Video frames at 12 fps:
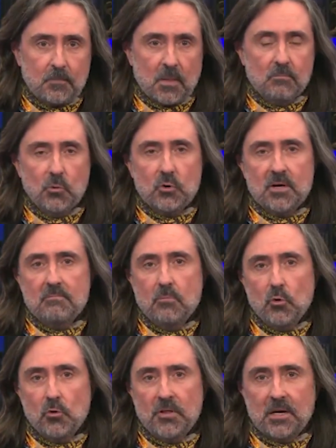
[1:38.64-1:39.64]
More and
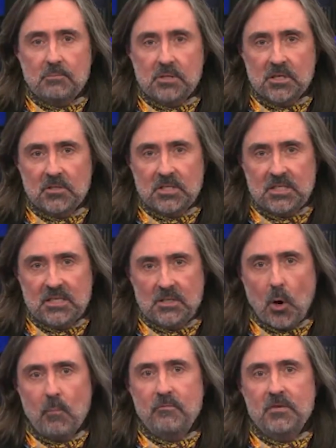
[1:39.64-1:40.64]
more the absurdity is
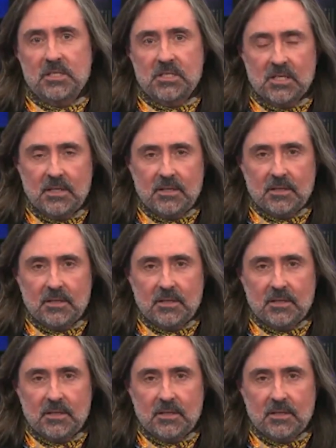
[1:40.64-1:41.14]
obvious,